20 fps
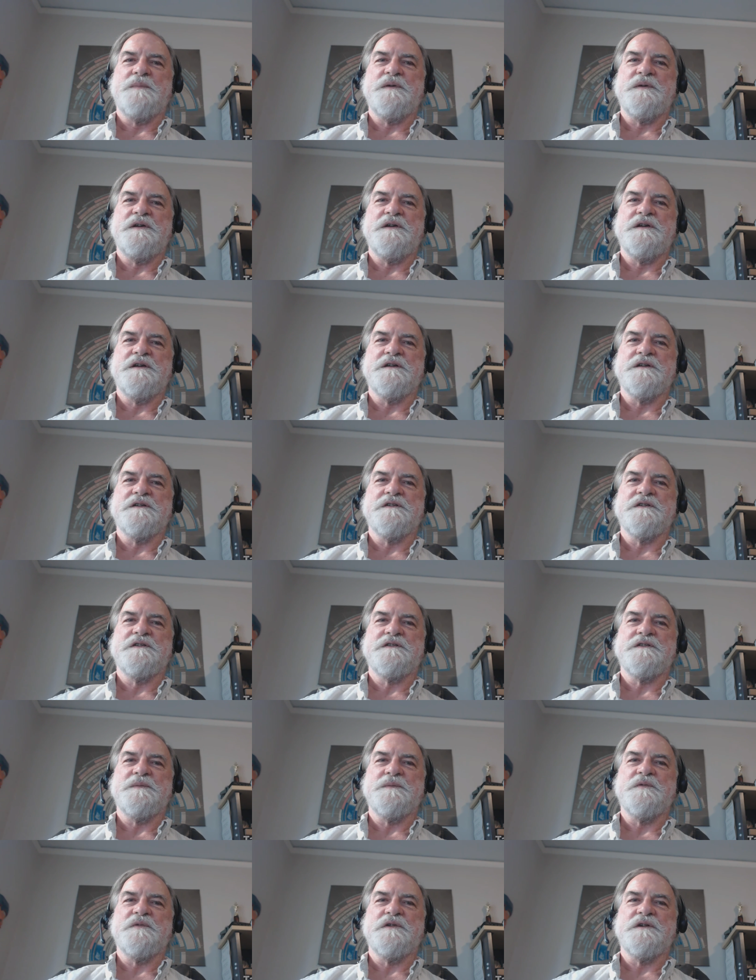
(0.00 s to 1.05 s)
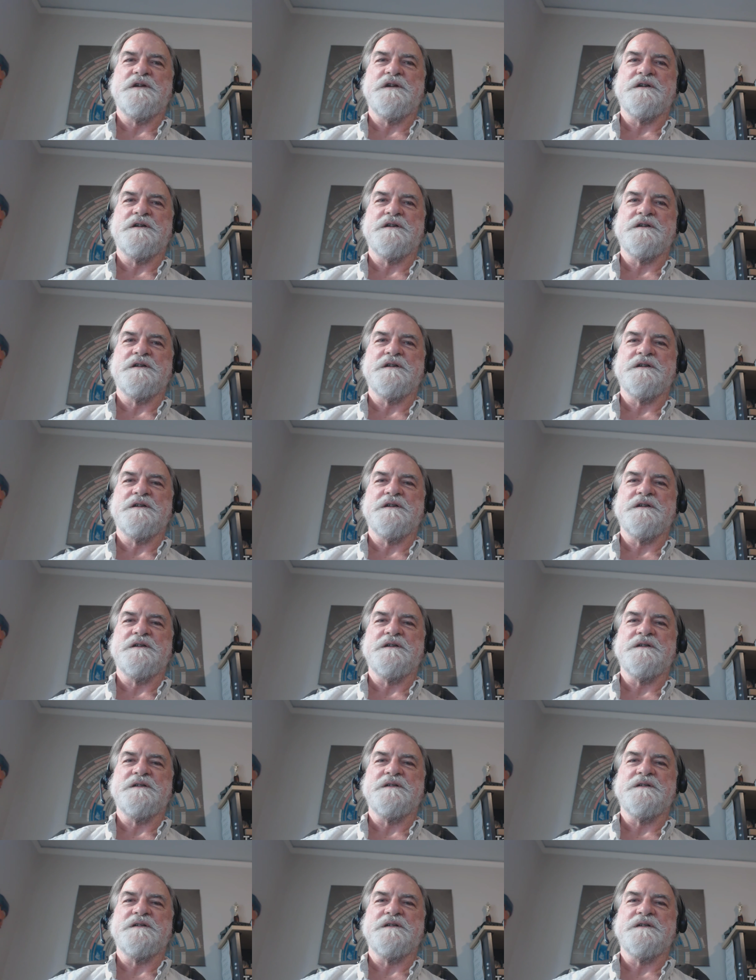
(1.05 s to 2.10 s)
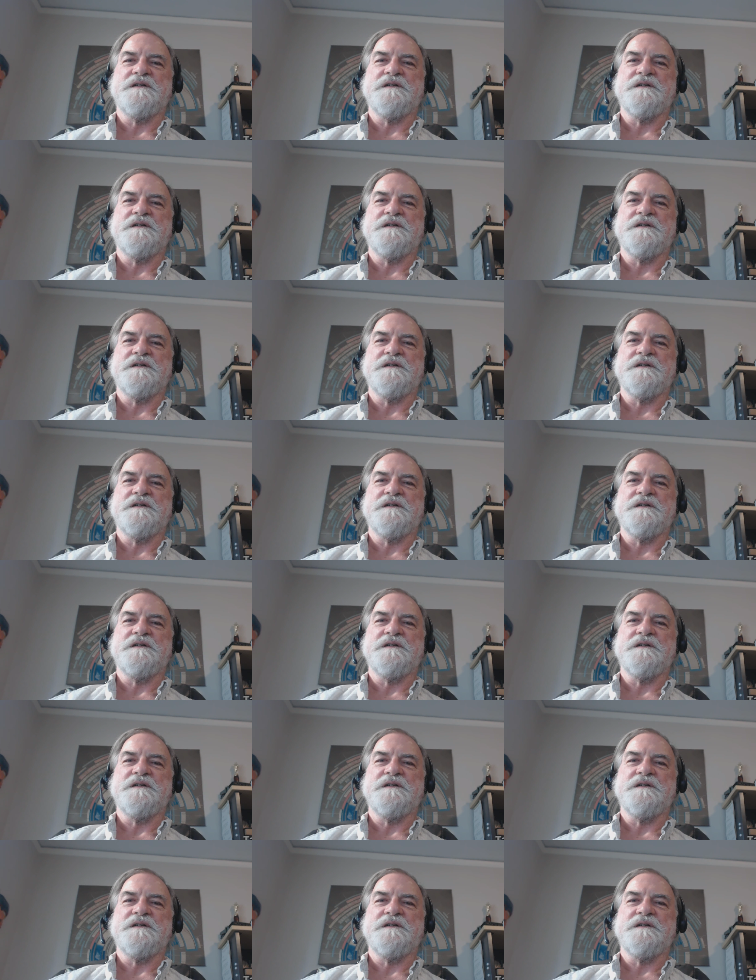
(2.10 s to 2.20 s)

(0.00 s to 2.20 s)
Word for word: being somewhere. Uh,